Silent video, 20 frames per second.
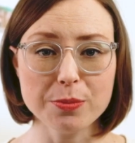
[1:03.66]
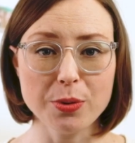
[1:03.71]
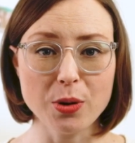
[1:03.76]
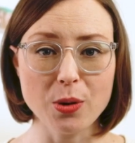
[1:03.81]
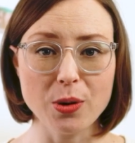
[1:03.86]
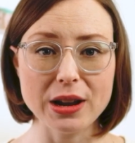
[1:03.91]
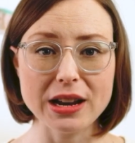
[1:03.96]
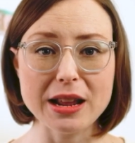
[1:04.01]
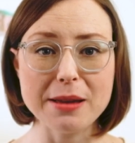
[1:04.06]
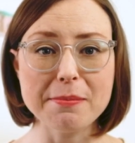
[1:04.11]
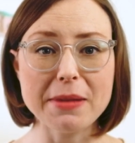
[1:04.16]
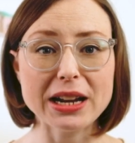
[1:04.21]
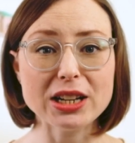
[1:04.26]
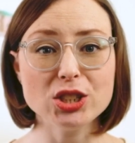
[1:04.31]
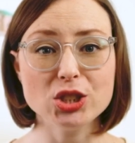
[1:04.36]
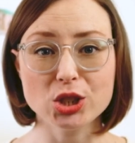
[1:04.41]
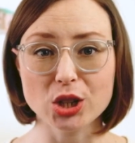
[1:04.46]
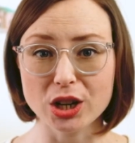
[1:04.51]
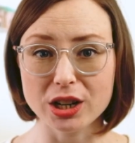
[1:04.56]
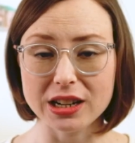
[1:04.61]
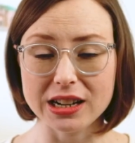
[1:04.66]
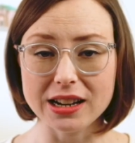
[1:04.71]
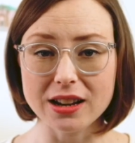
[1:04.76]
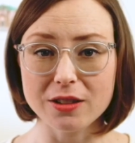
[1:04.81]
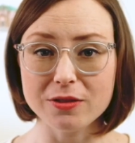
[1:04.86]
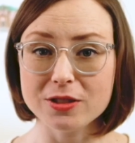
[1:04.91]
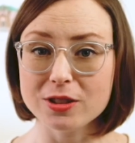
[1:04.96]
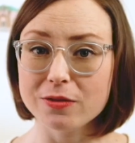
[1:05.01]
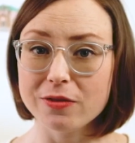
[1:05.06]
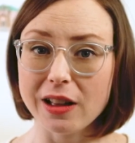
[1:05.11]
point in my journey
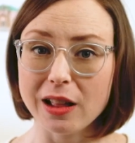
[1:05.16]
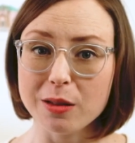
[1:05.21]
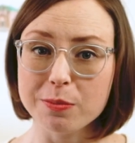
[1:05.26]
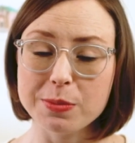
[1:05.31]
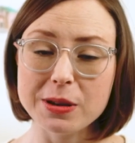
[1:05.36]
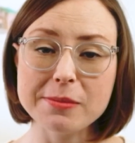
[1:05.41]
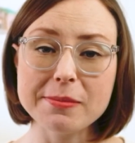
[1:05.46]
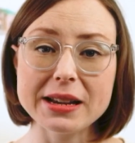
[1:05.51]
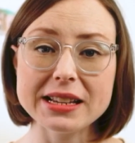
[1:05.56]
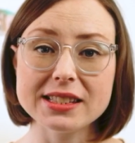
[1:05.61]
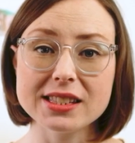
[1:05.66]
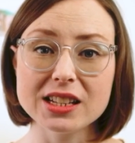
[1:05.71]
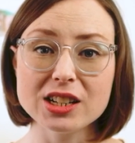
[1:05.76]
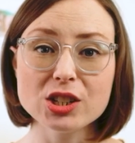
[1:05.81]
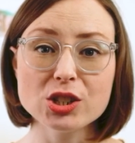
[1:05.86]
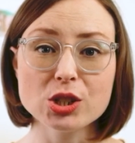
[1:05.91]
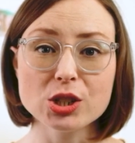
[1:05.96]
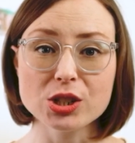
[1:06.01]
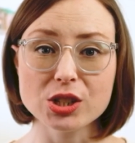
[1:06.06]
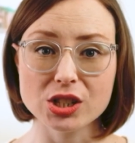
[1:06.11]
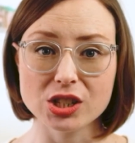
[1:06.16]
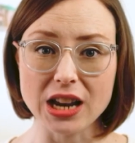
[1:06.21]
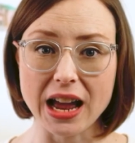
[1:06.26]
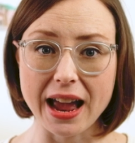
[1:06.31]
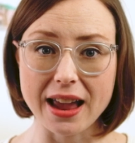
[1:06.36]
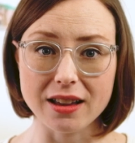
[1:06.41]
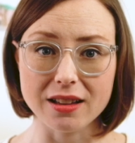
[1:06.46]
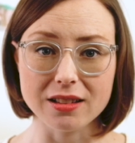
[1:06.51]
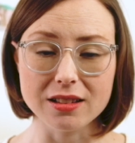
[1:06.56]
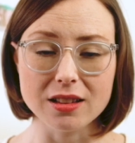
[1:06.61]
of developing my signature
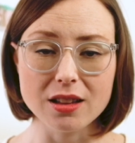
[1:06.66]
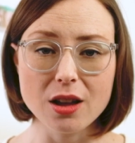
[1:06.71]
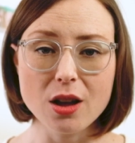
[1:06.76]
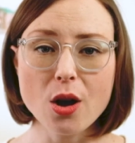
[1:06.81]
style